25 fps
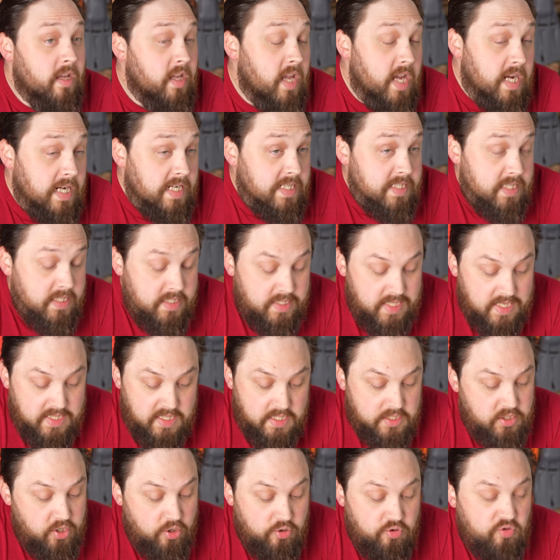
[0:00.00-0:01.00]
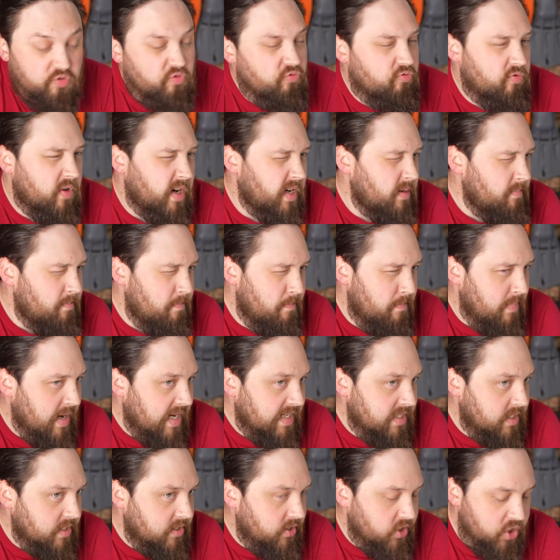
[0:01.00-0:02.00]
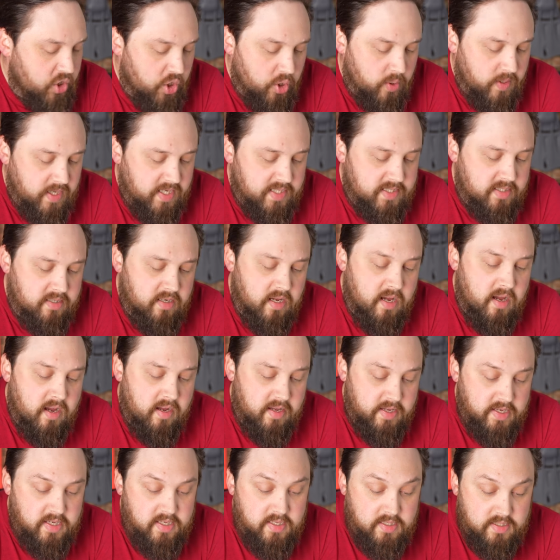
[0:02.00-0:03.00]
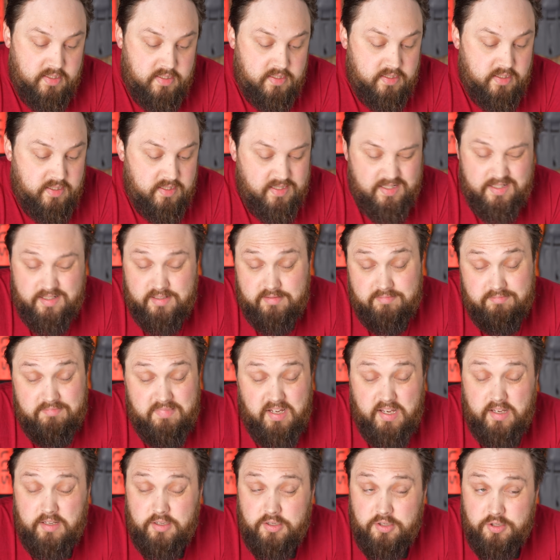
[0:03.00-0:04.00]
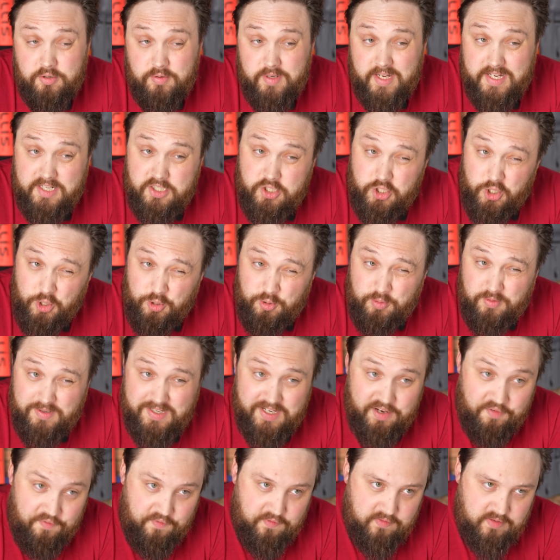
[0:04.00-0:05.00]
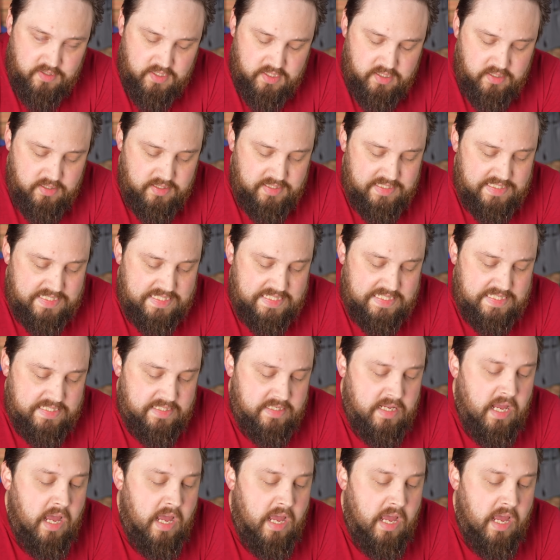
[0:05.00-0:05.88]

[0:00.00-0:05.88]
Yeah, as I said, there's no great magic to it. It is just, yeah, you do get two different sizes